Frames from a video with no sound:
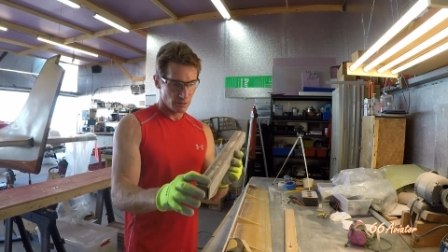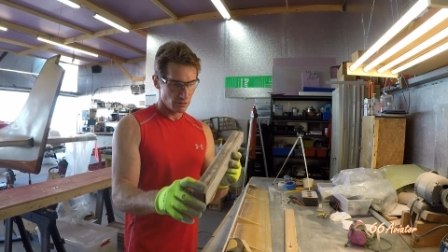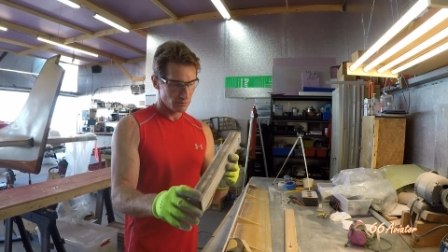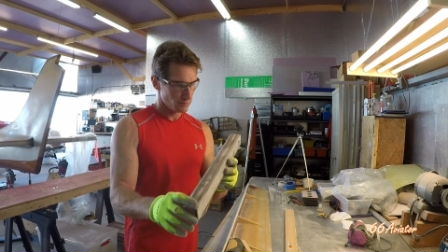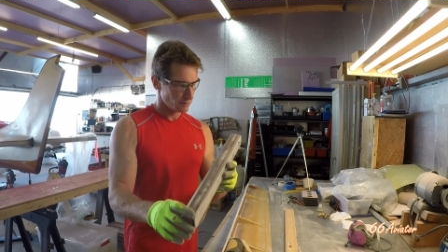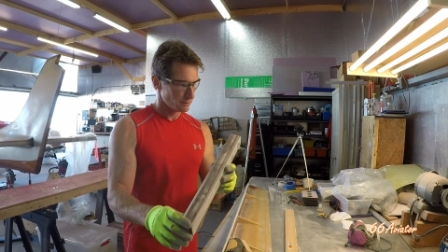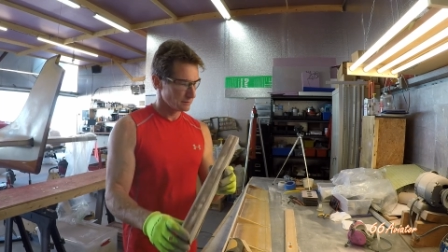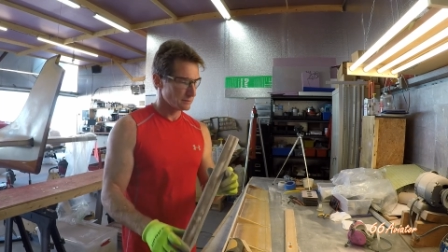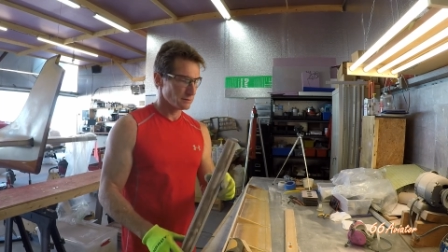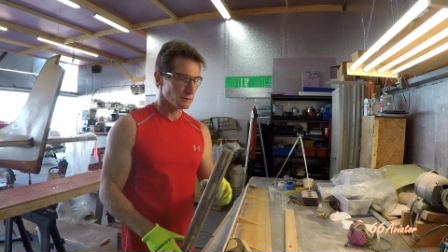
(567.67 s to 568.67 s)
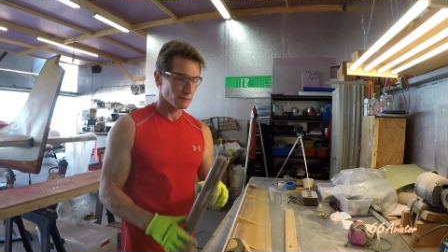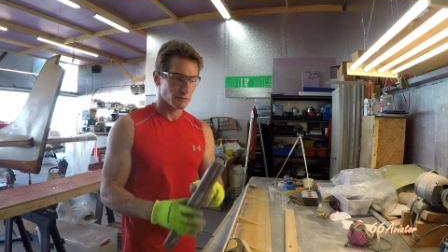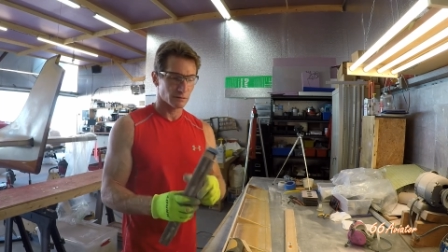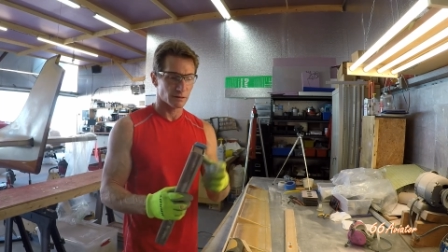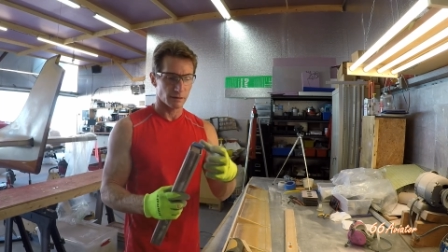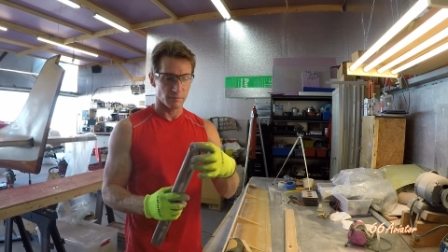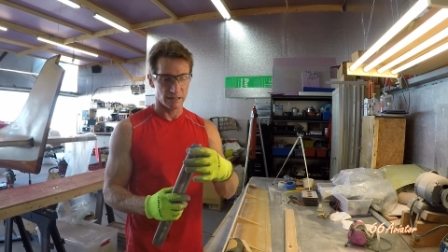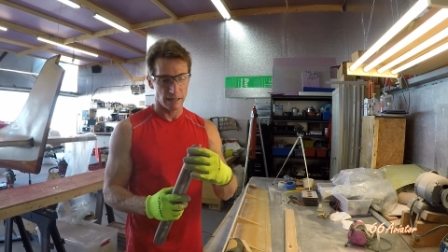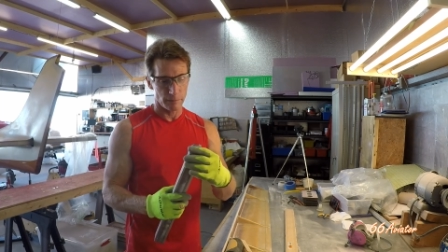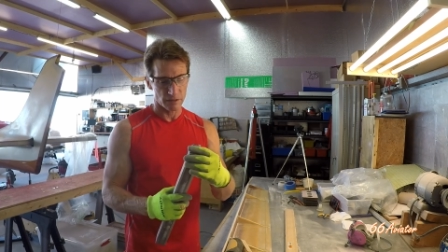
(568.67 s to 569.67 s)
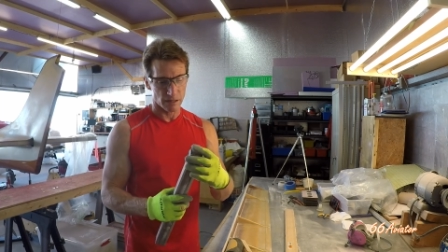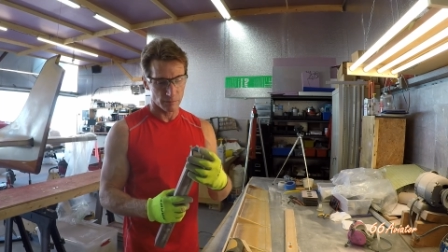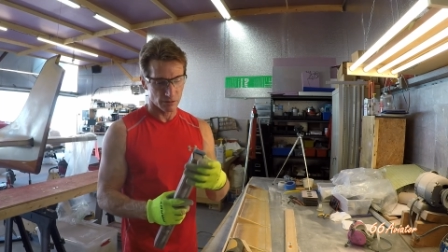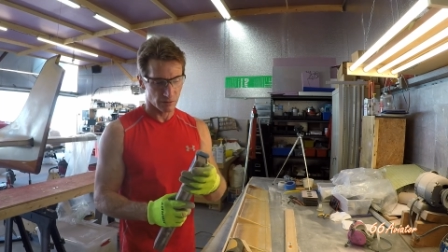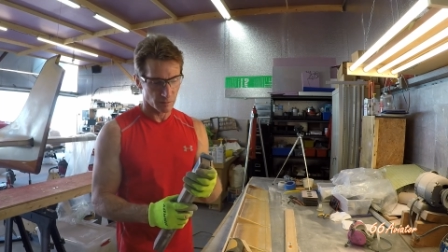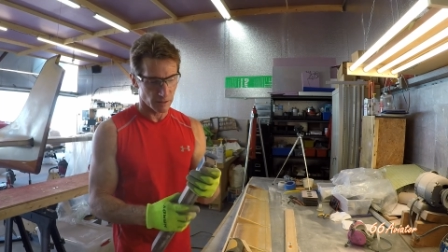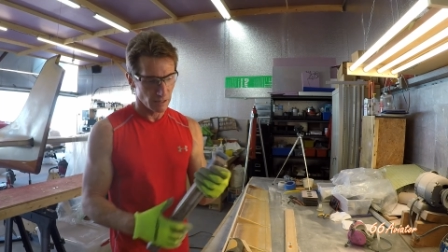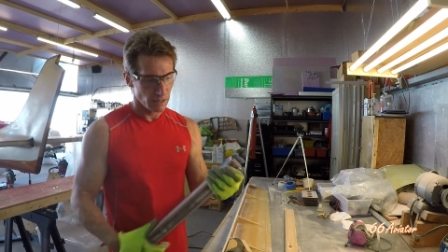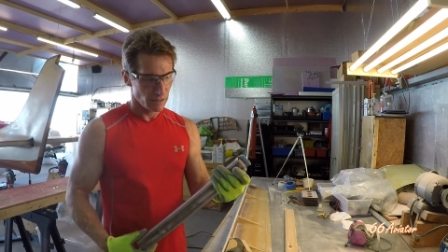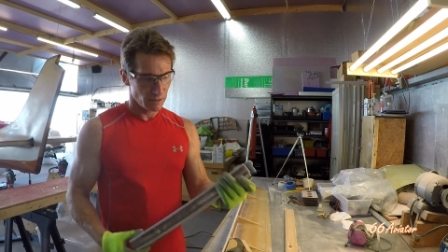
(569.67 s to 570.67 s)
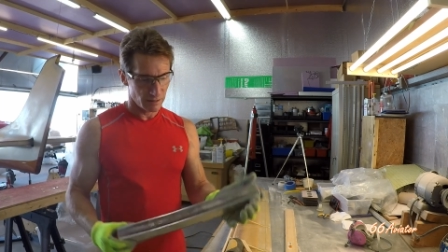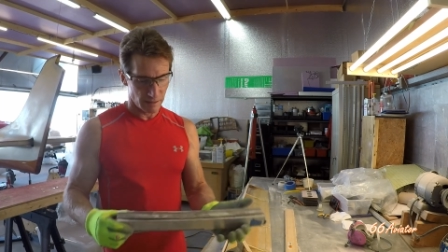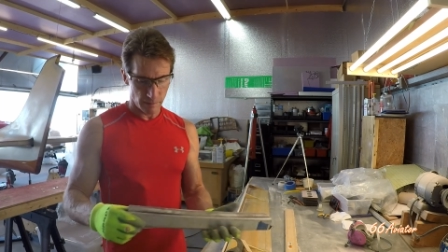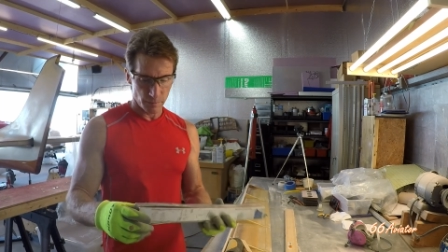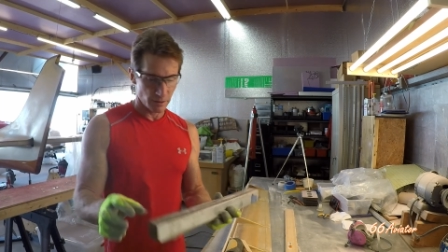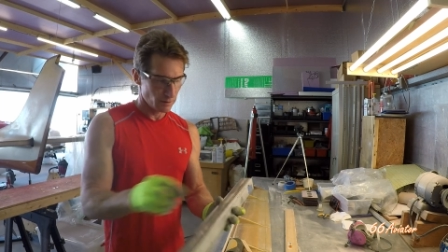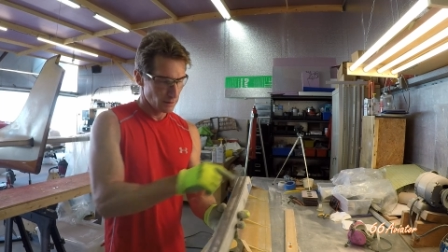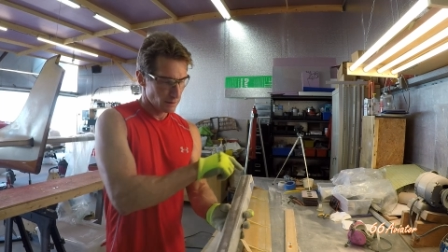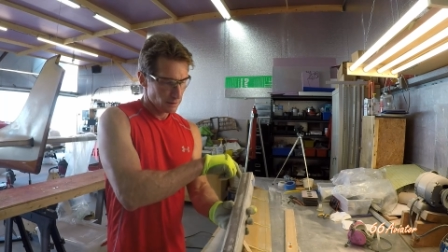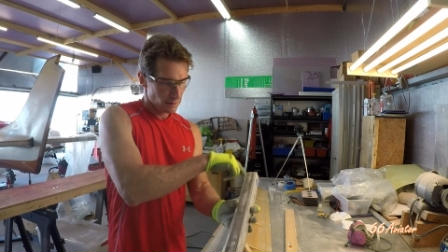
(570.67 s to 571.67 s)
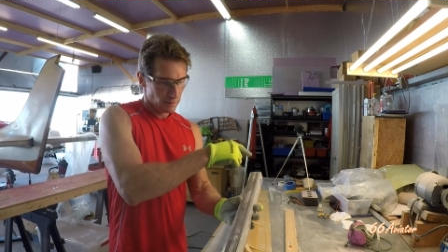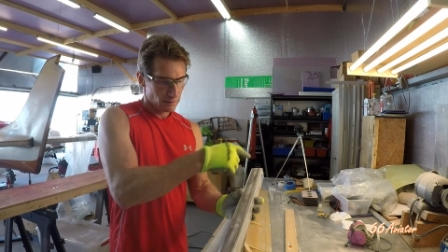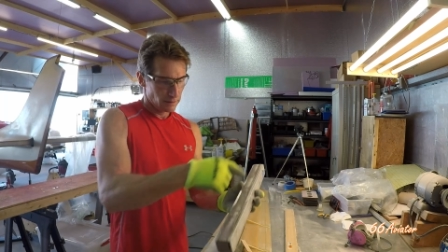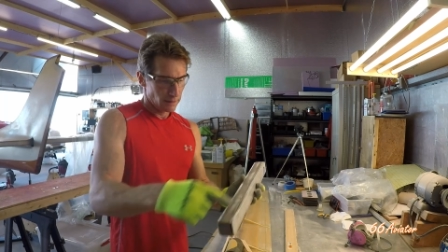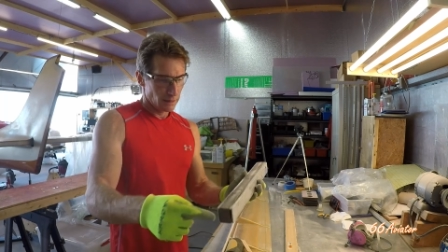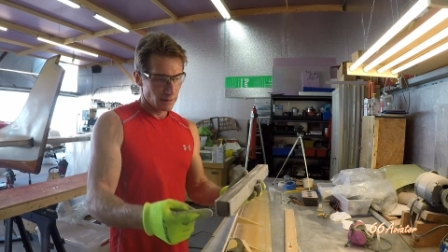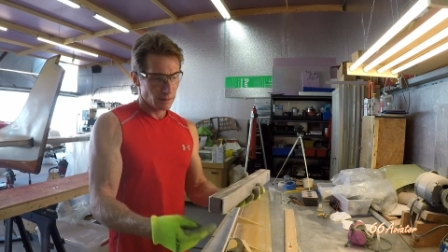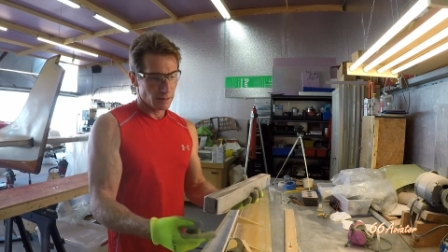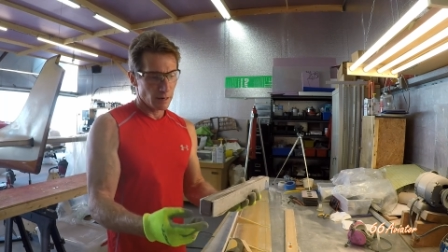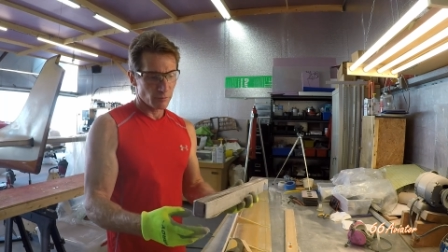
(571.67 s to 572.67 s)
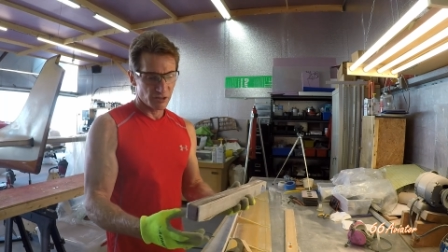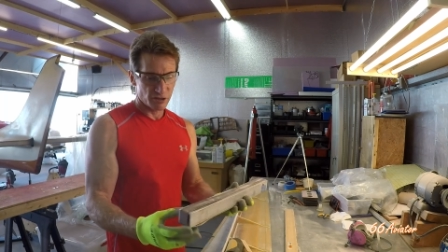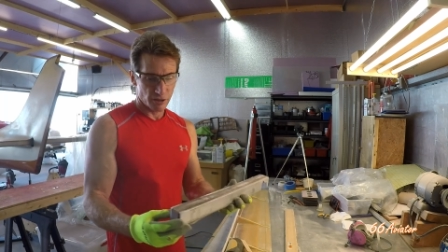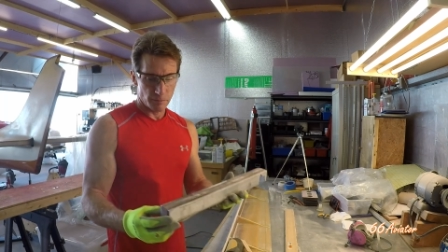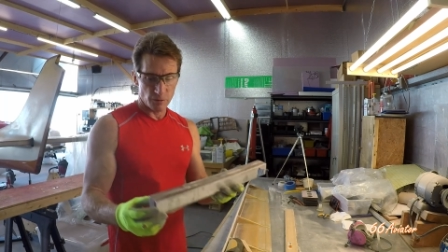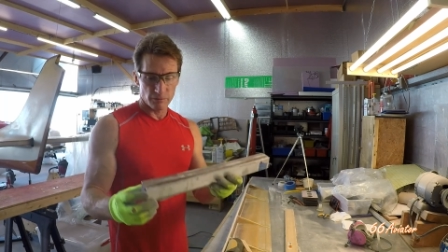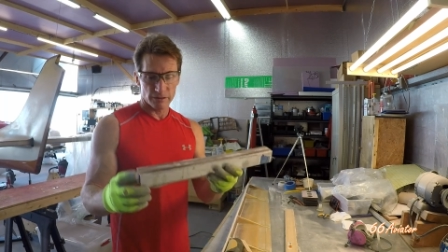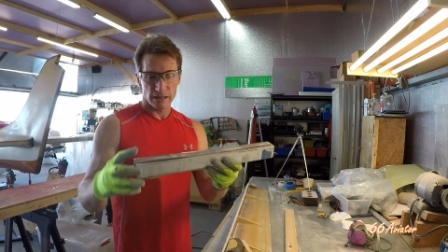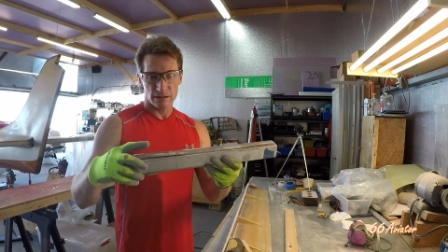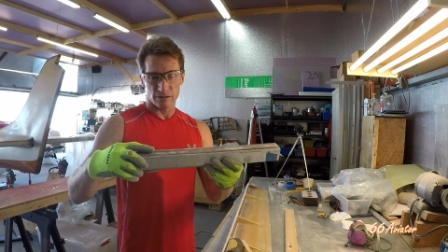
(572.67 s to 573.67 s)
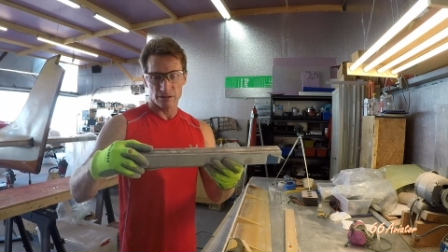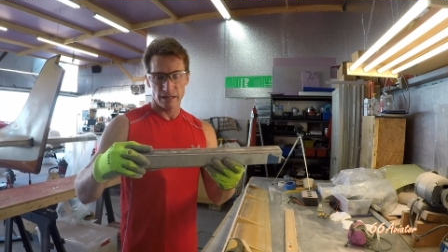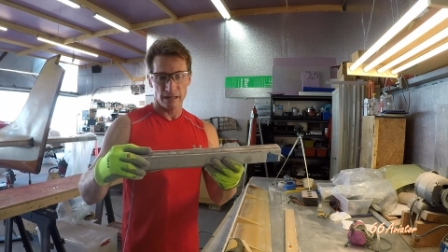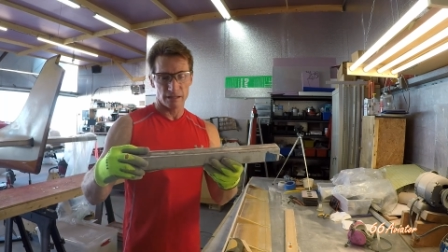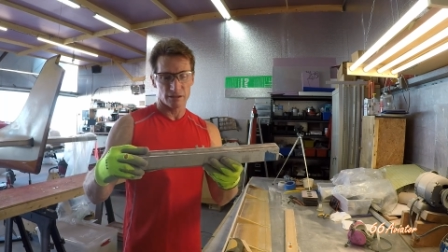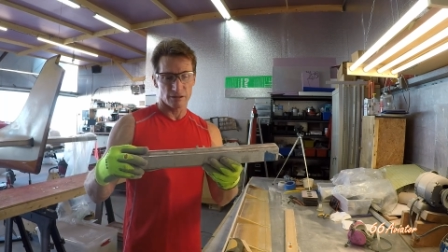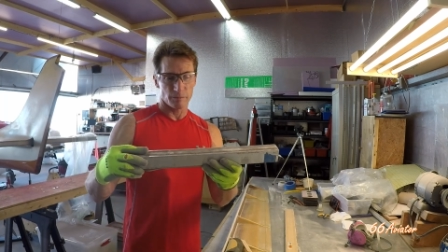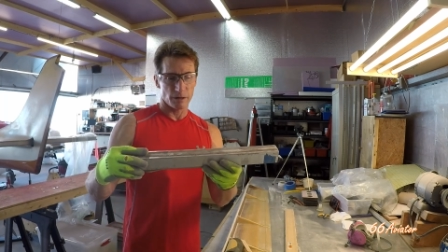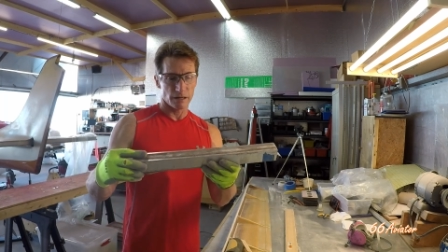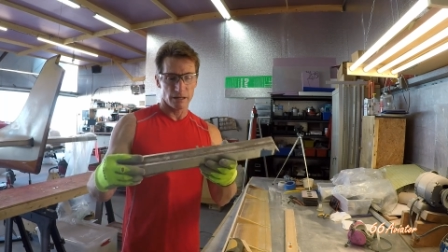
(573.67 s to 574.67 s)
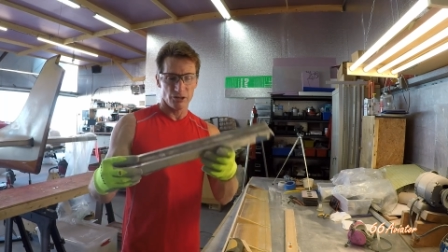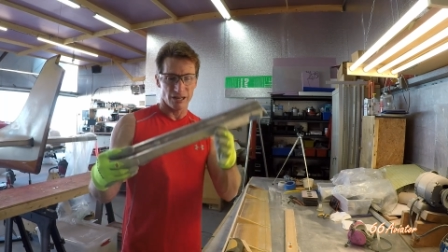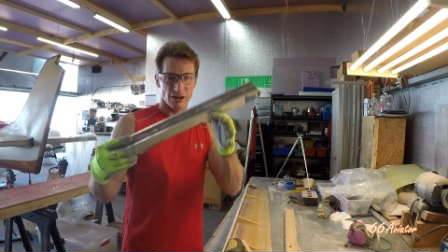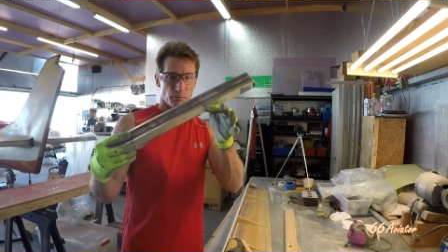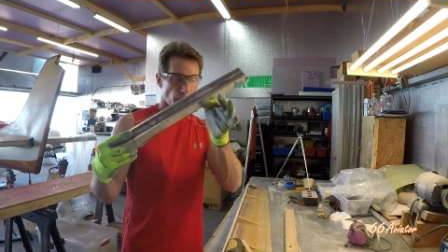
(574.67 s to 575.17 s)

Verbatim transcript: So it looks like my tape is coming loose, but you just tape a like a uh, emery strip over this or sanding strip on it and you get